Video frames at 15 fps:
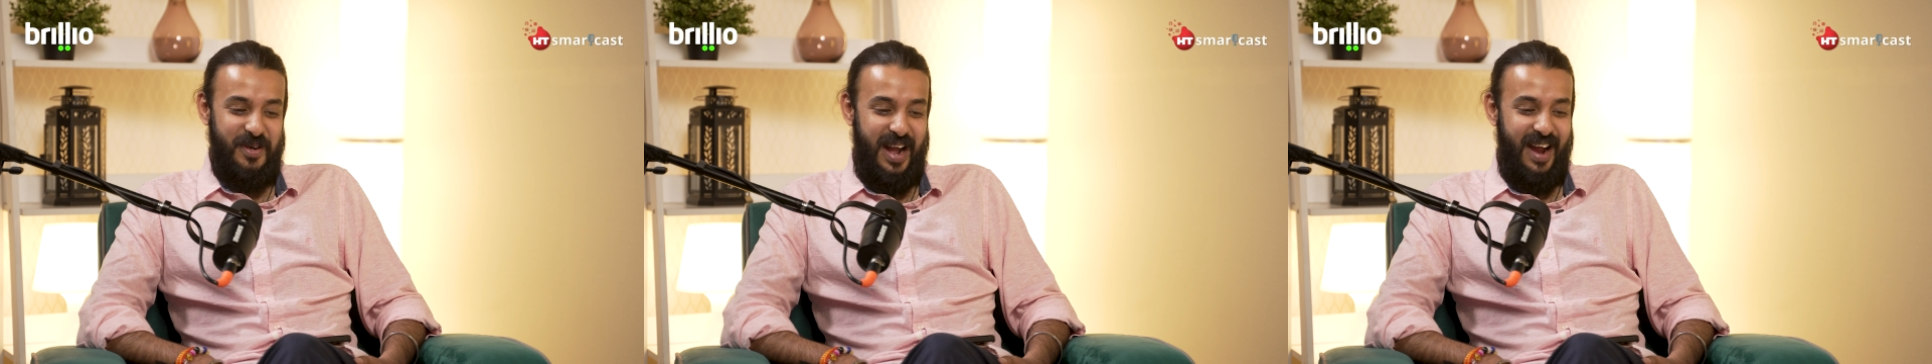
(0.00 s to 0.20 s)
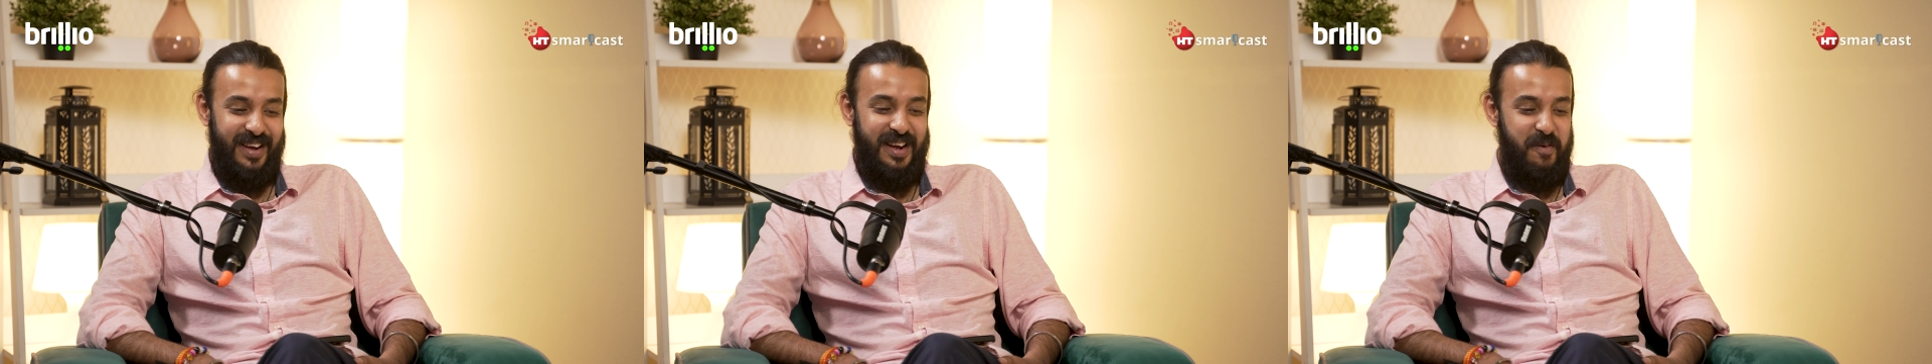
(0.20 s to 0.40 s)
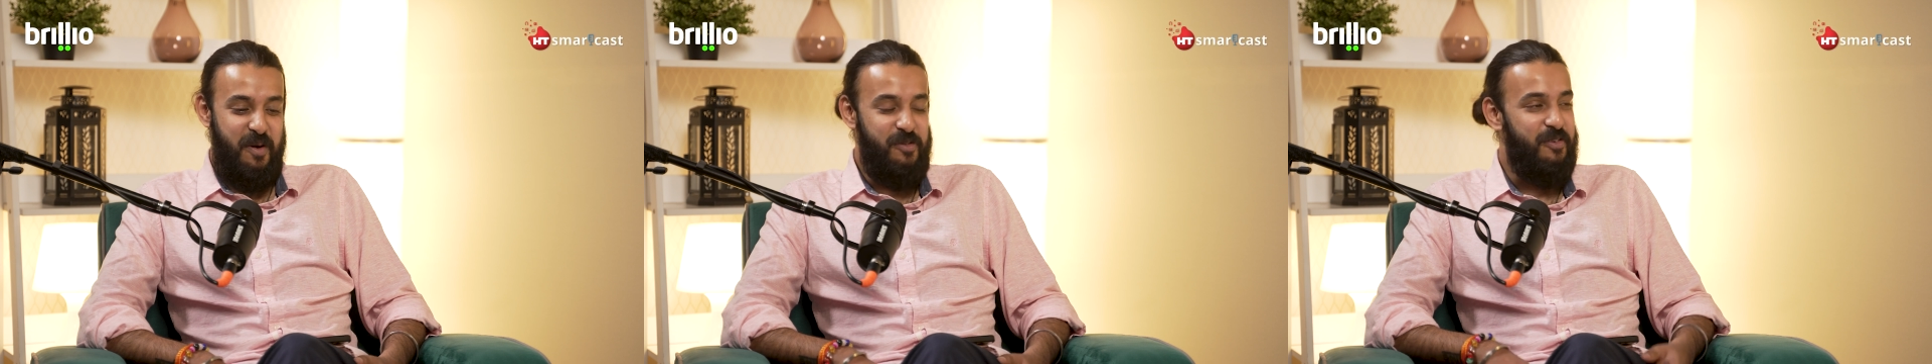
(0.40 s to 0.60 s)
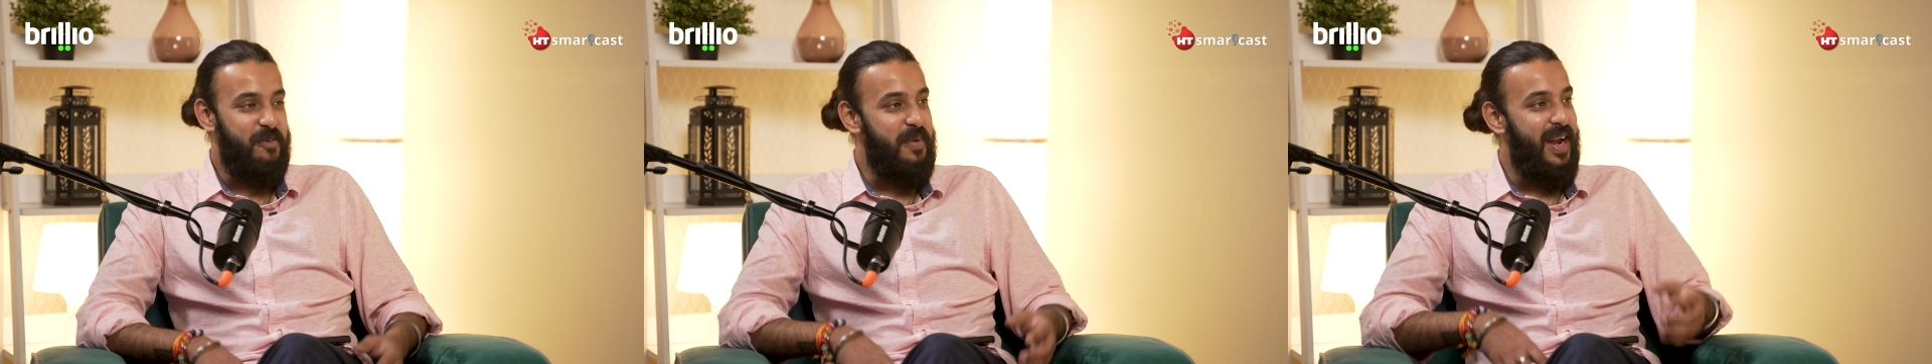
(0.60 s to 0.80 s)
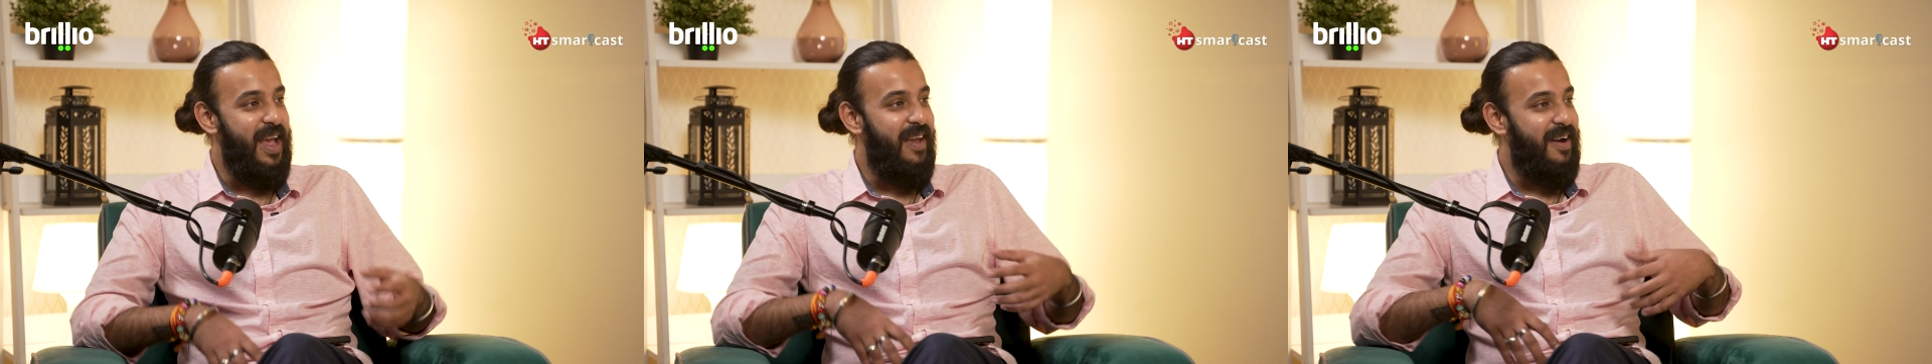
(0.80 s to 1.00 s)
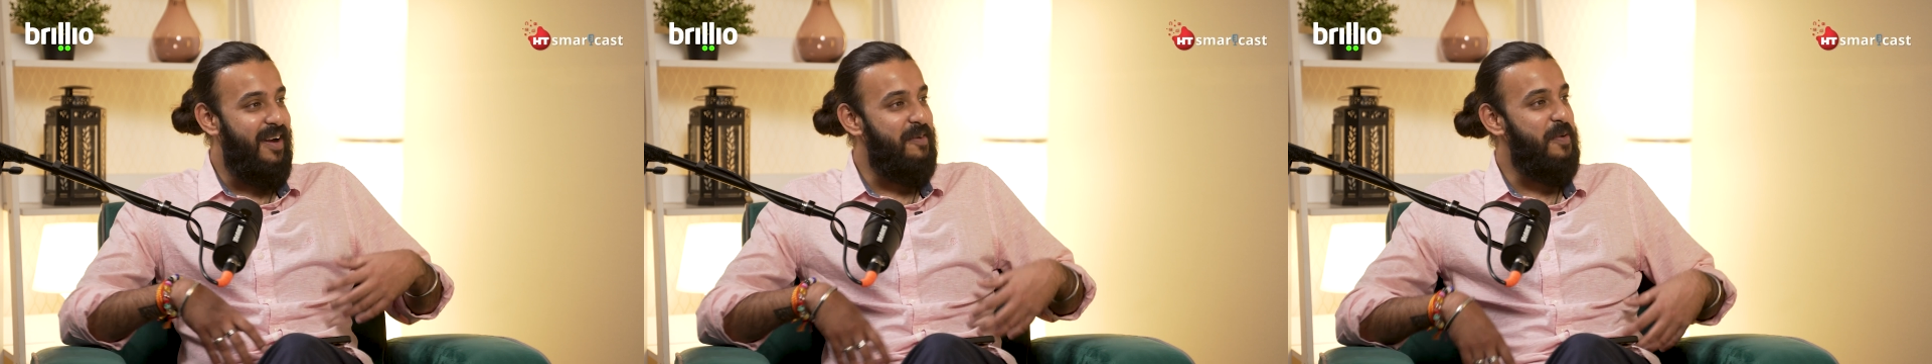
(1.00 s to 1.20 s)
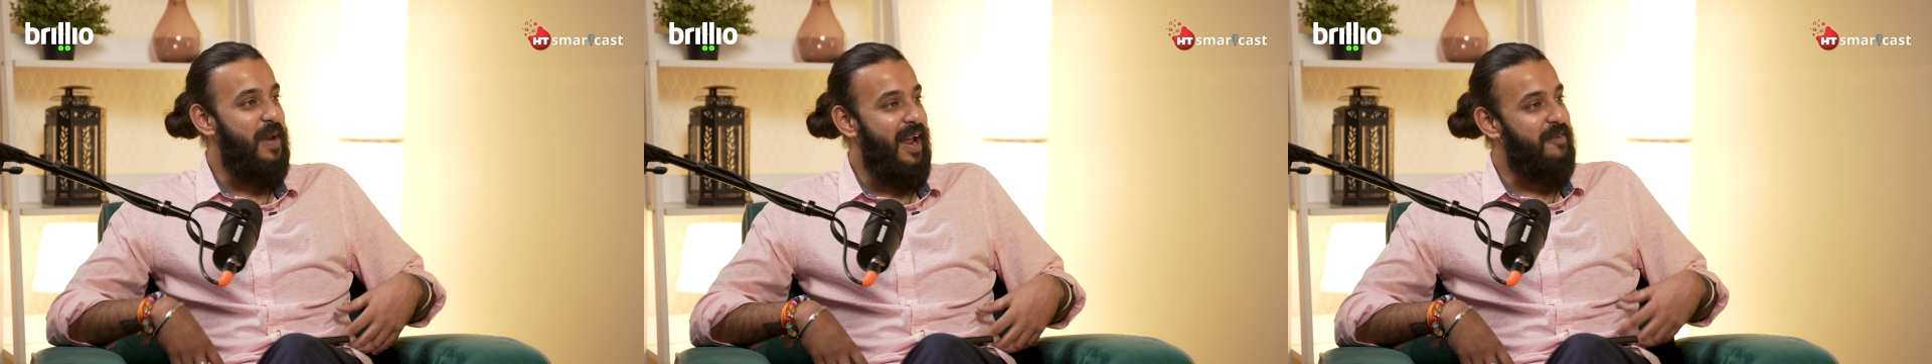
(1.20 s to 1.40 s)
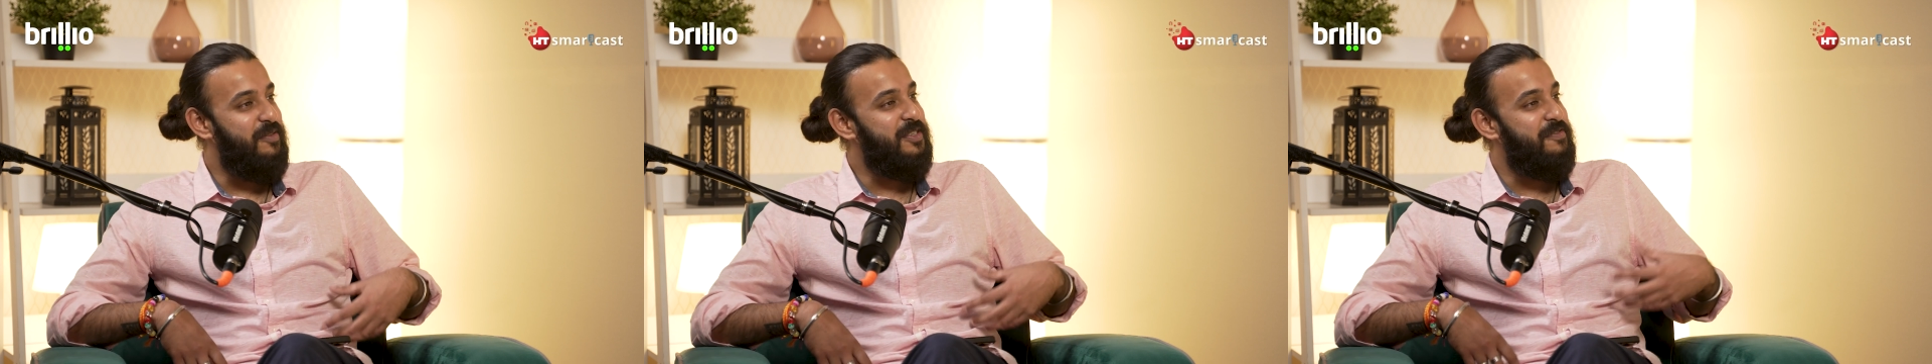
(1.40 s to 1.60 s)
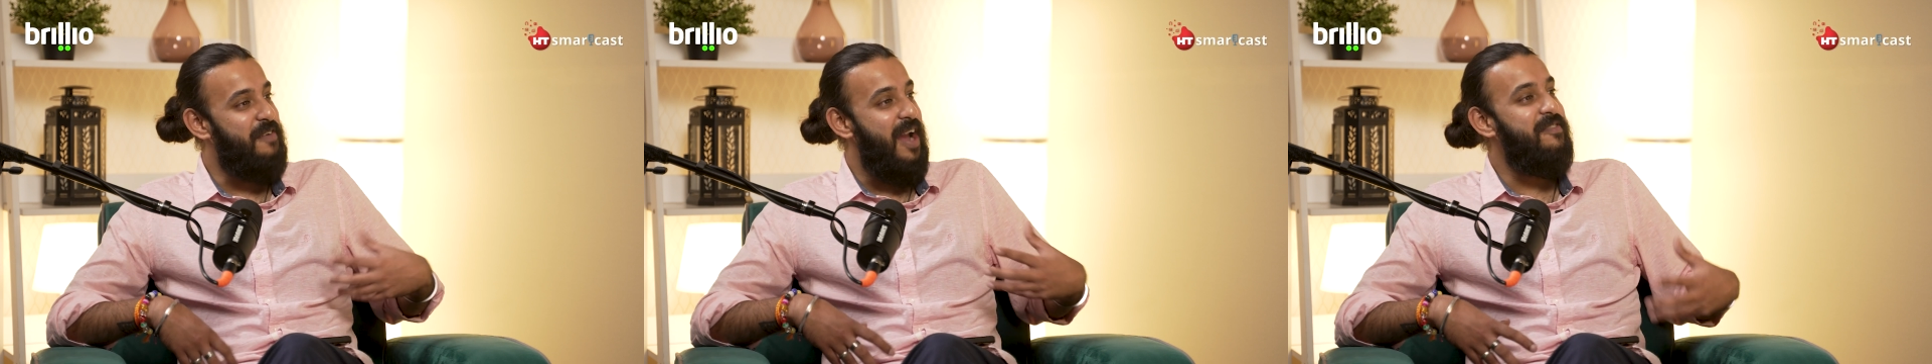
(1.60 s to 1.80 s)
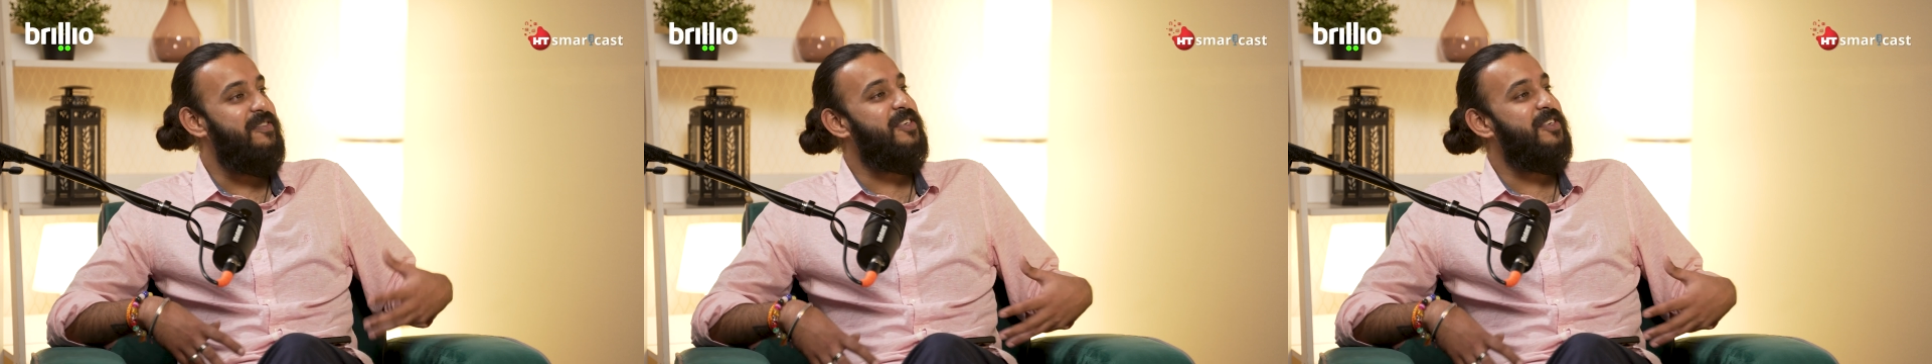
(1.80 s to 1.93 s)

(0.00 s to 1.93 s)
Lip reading: I come out from an era where I was 5